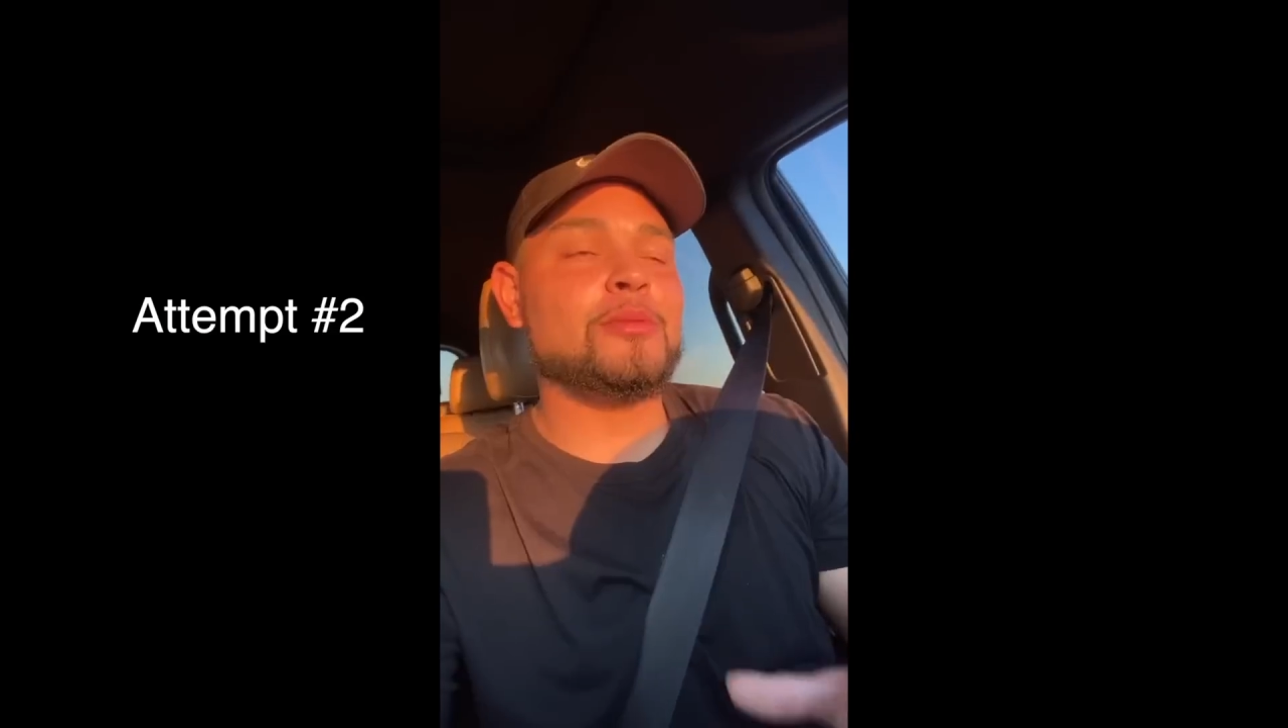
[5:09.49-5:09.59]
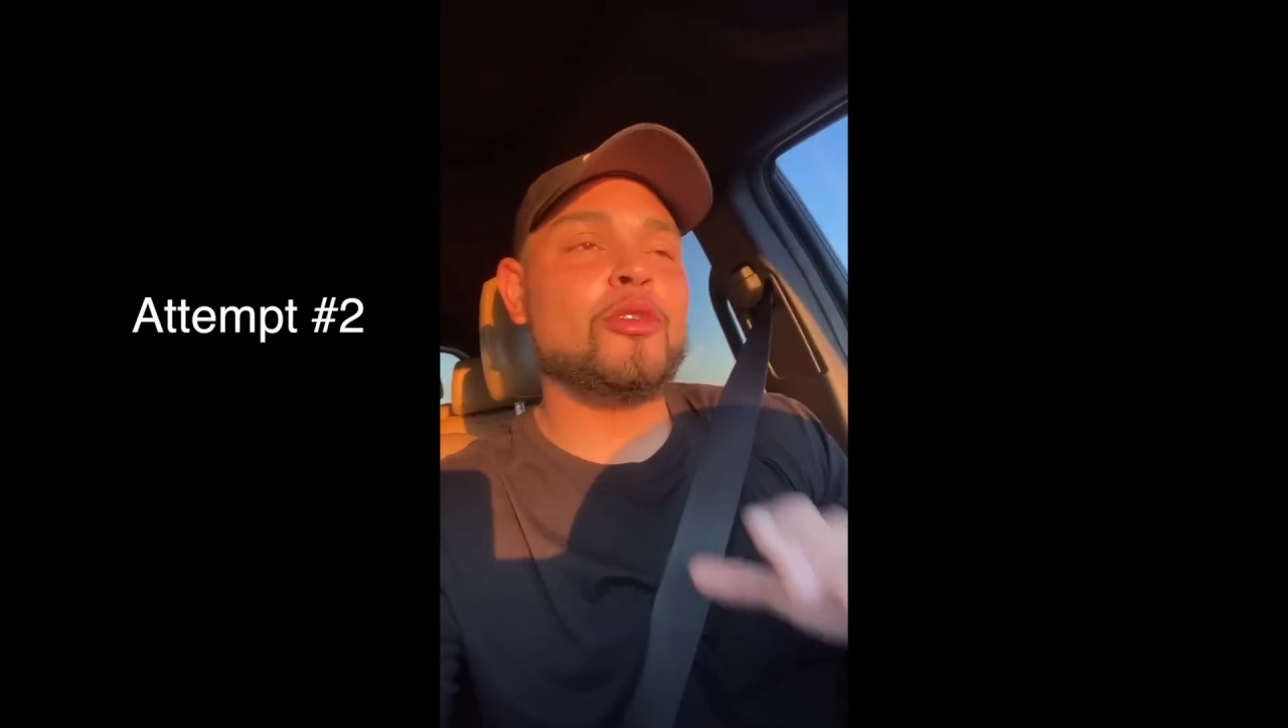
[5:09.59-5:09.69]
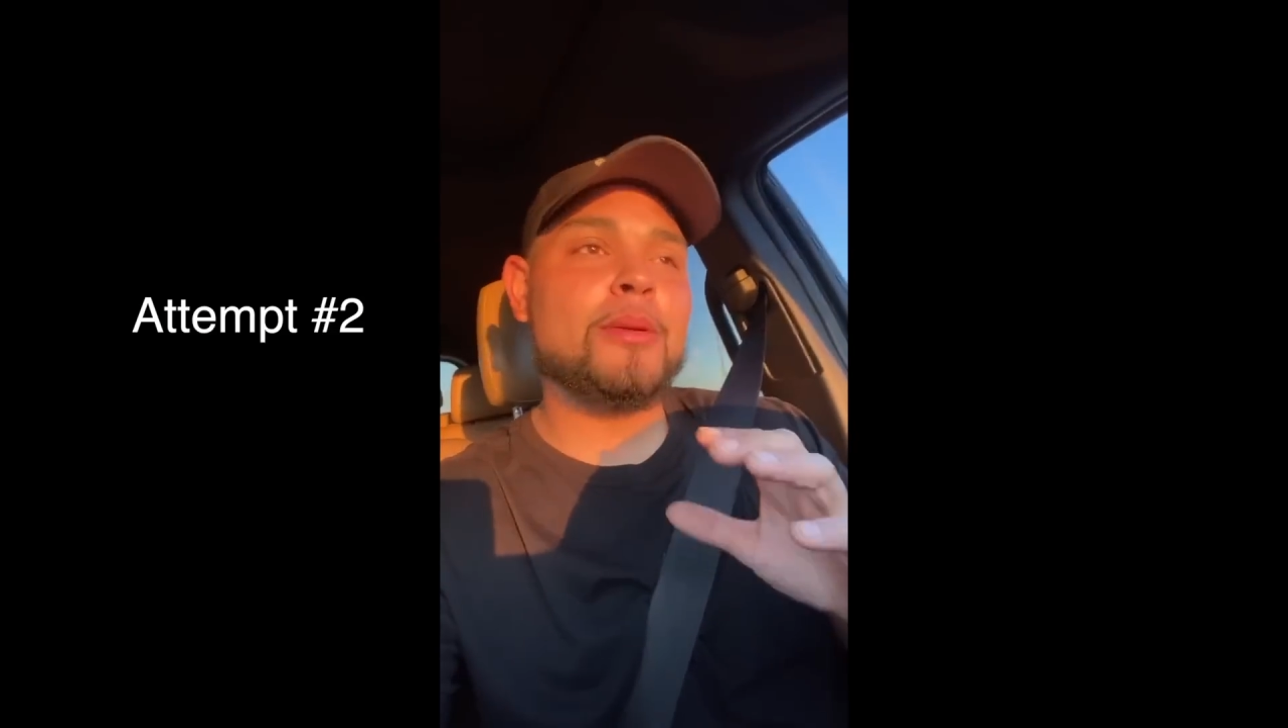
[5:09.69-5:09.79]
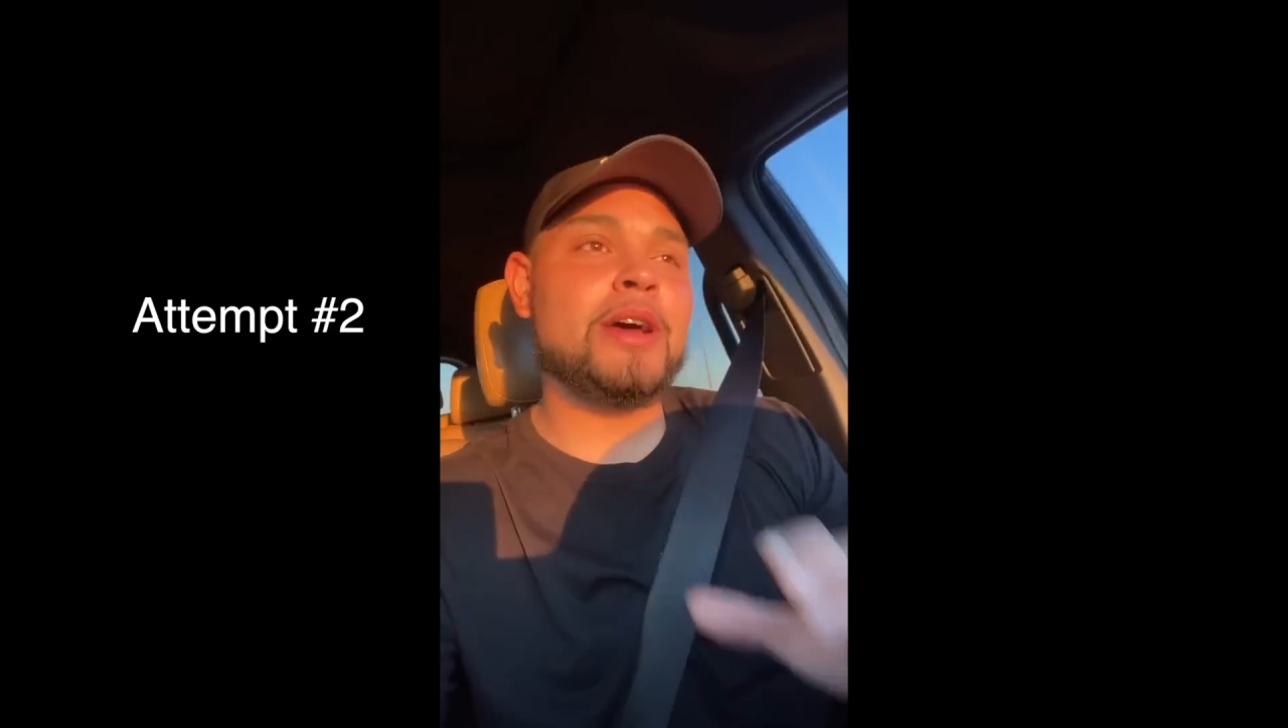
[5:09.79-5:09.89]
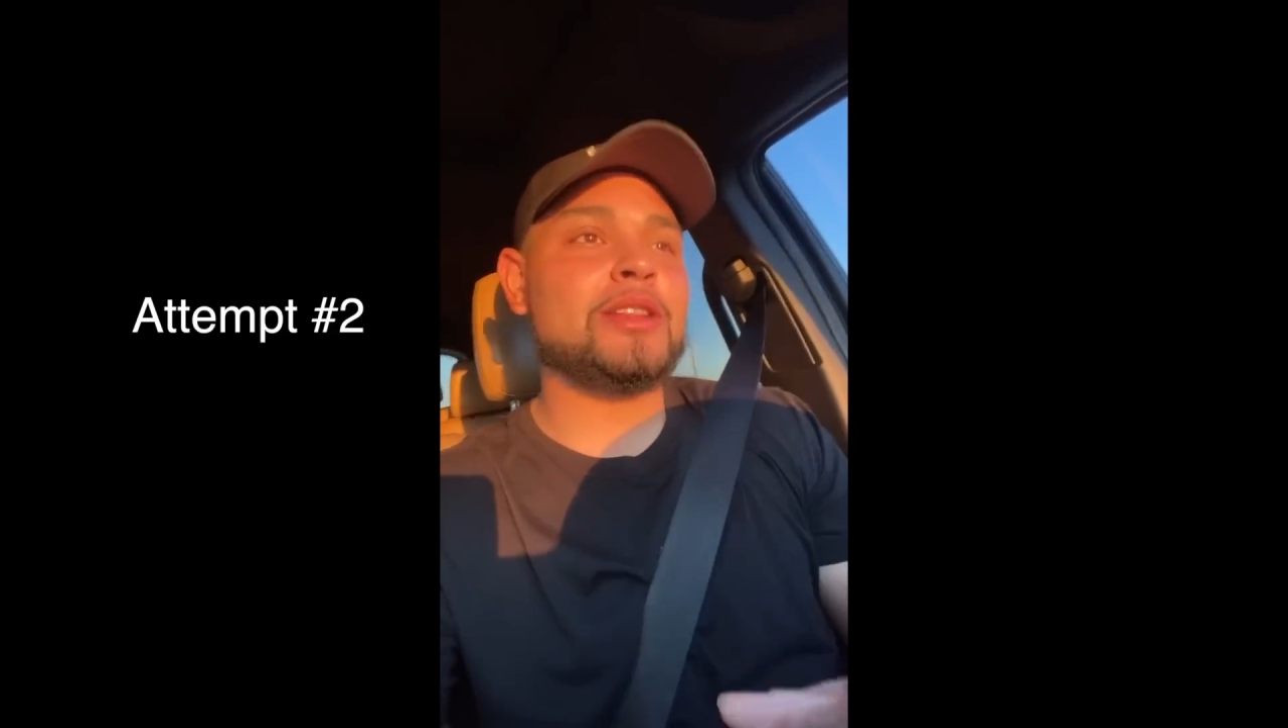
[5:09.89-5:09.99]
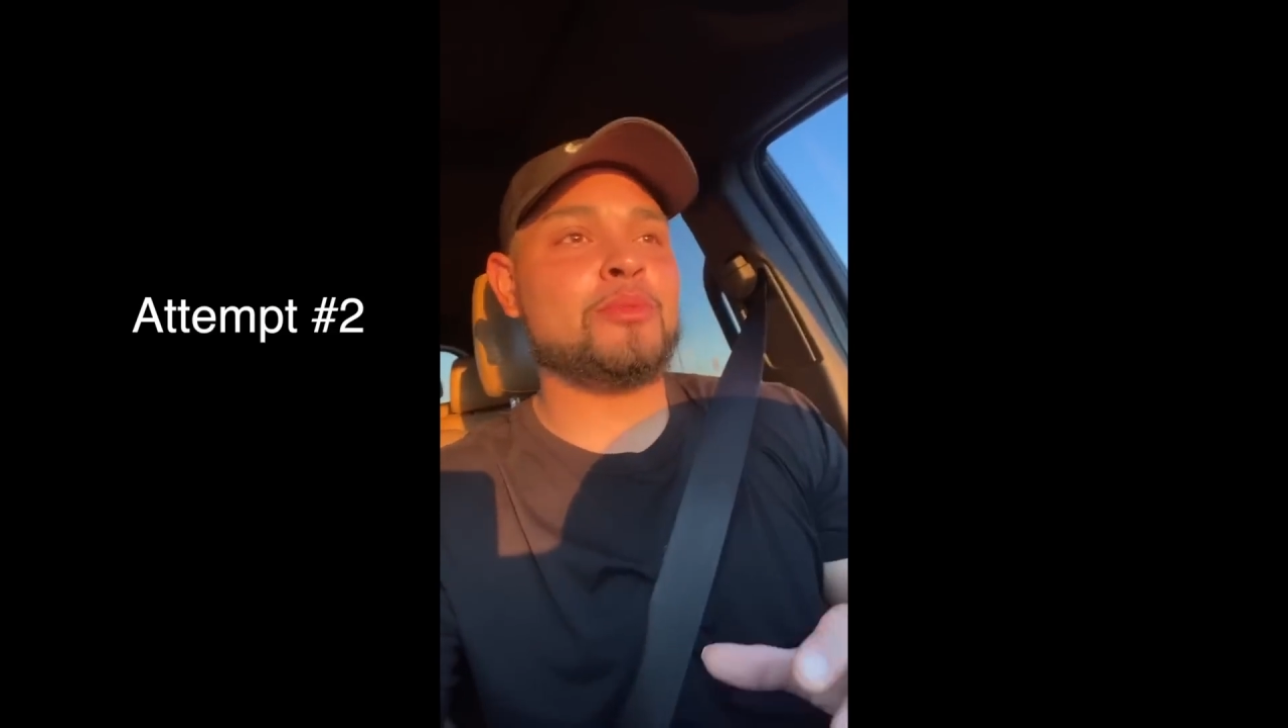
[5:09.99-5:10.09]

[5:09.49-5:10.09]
boy about to